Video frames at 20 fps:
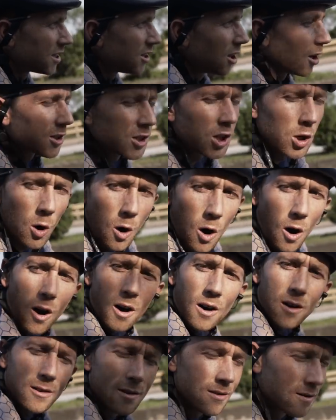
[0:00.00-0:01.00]
It's not too
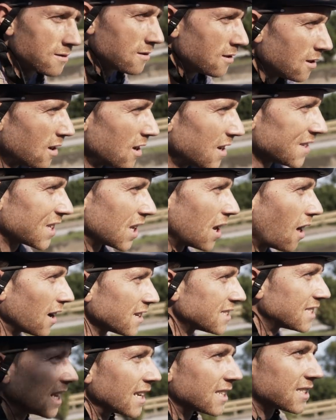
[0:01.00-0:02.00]
hot. It's a
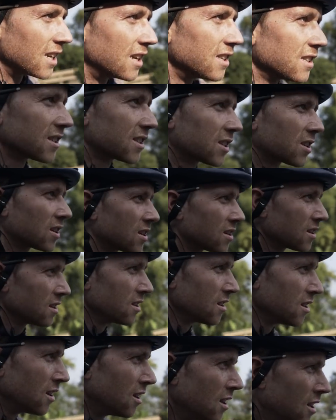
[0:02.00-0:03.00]
nice distance.
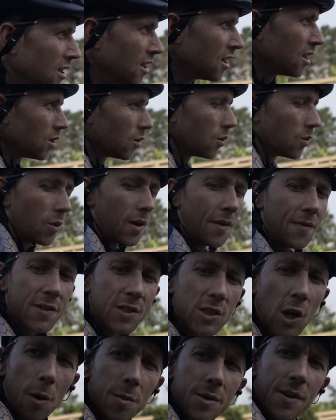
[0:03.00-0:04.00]
We've
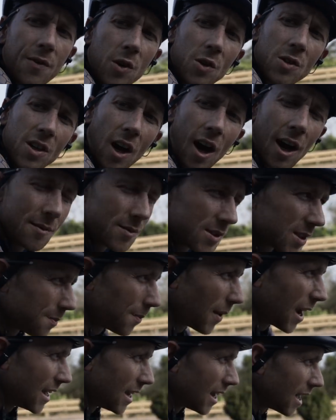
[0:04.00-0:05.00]
stopped a few times,
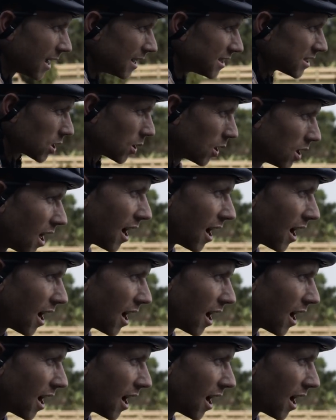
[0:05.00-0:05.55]
made it into a